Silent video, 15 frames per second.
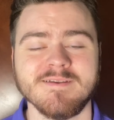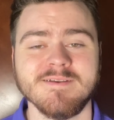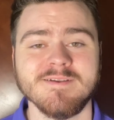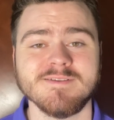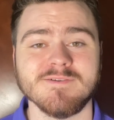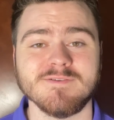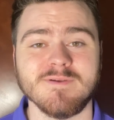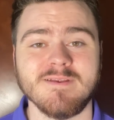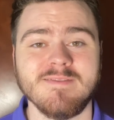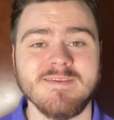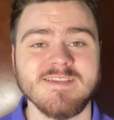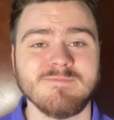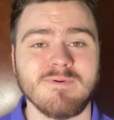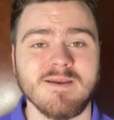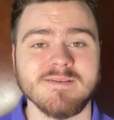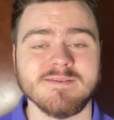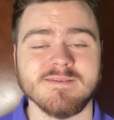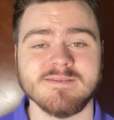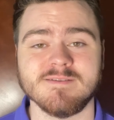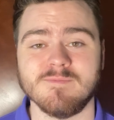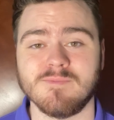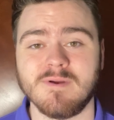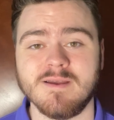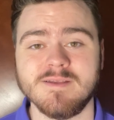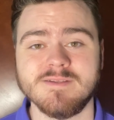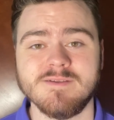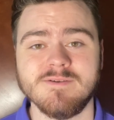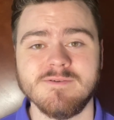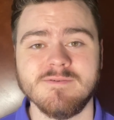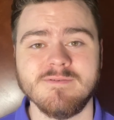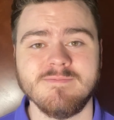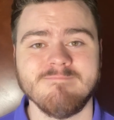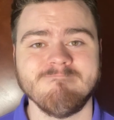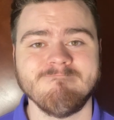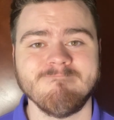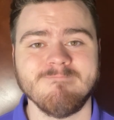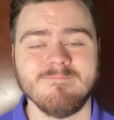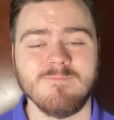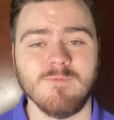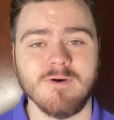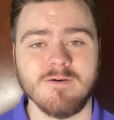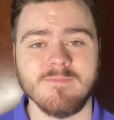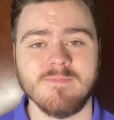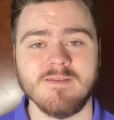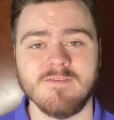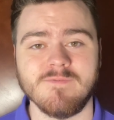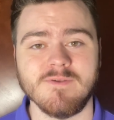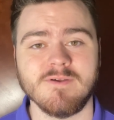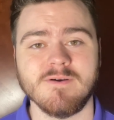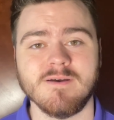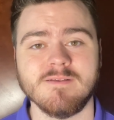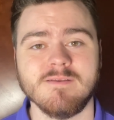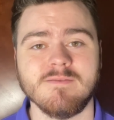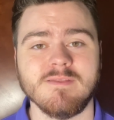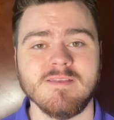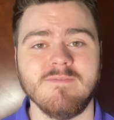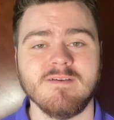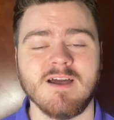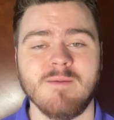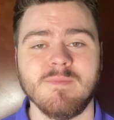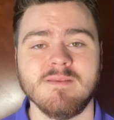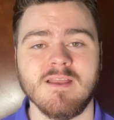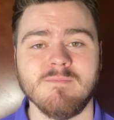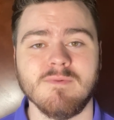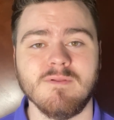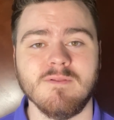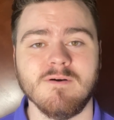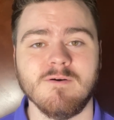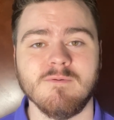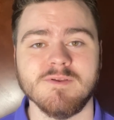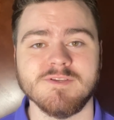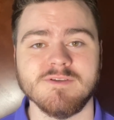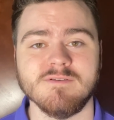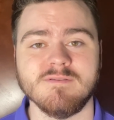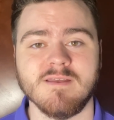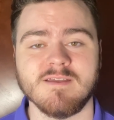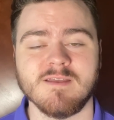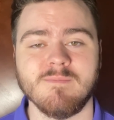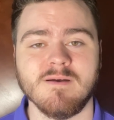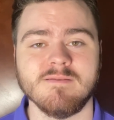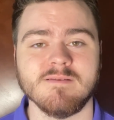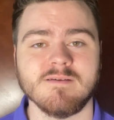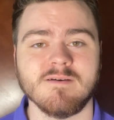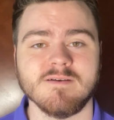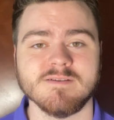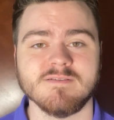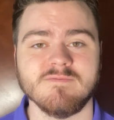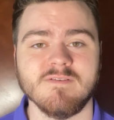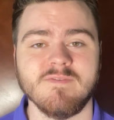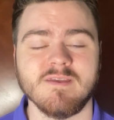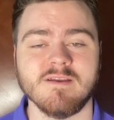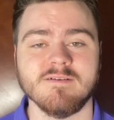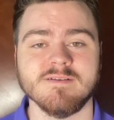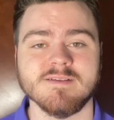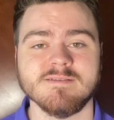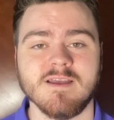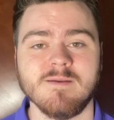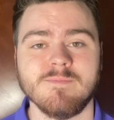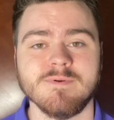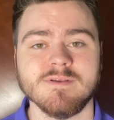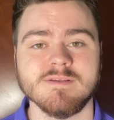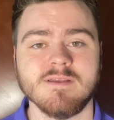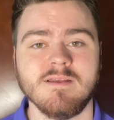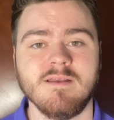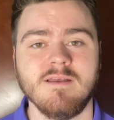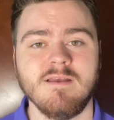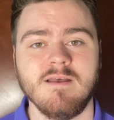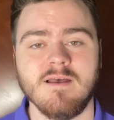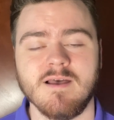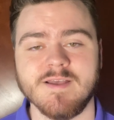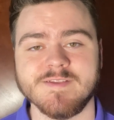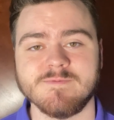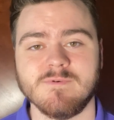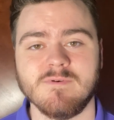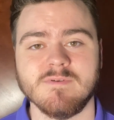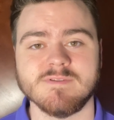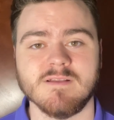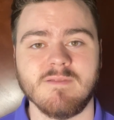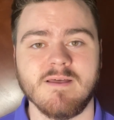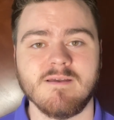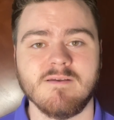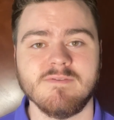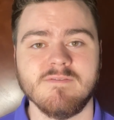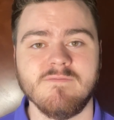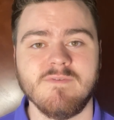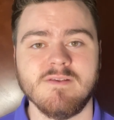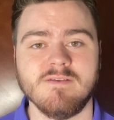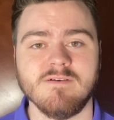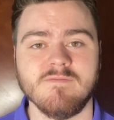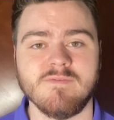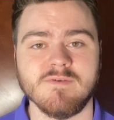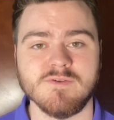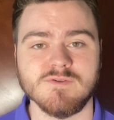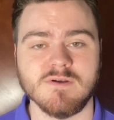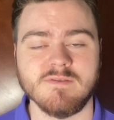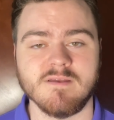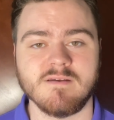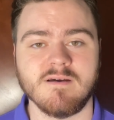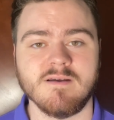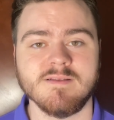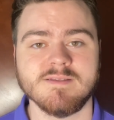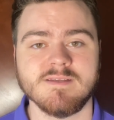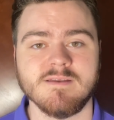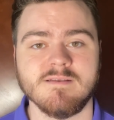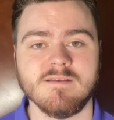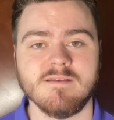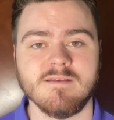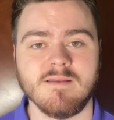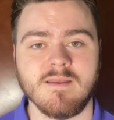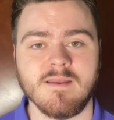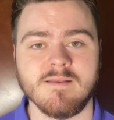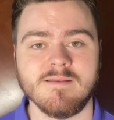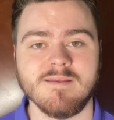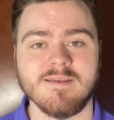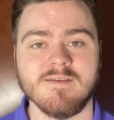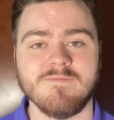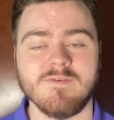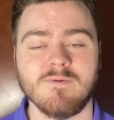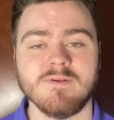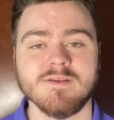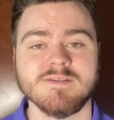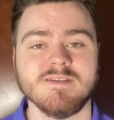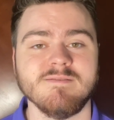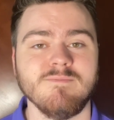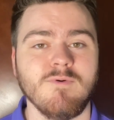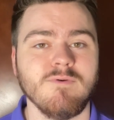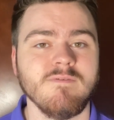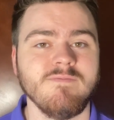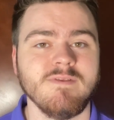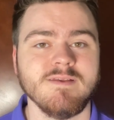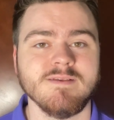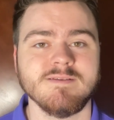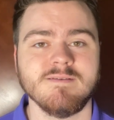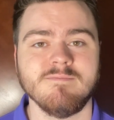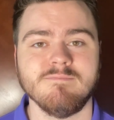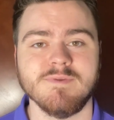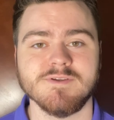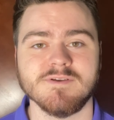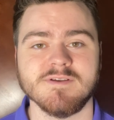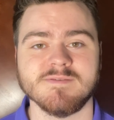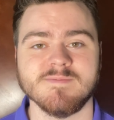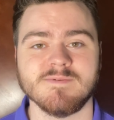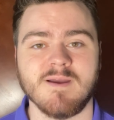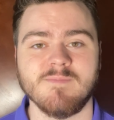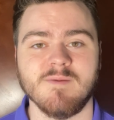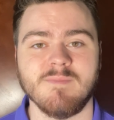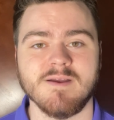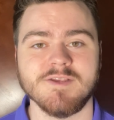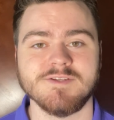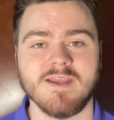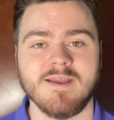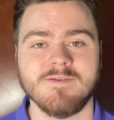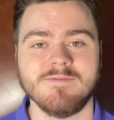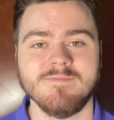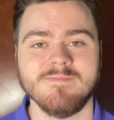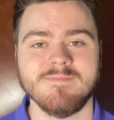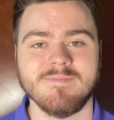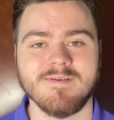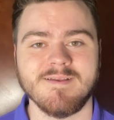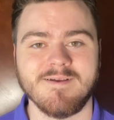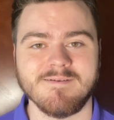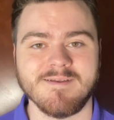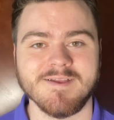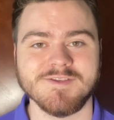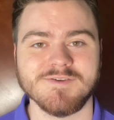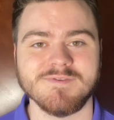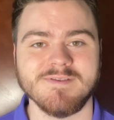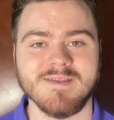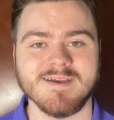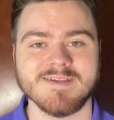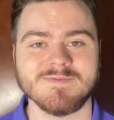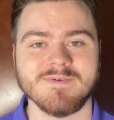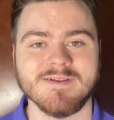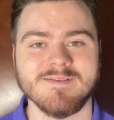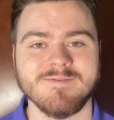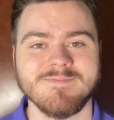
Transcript: So do any of these prices surprise you? Well, if you could, leave a comment down below what you think about the cost of living here in Cypress, as well as a like on the video if you enjoyed the content. And if you want to see more of this, be sure to subscribe to my channel, and I'll catch you in the next one.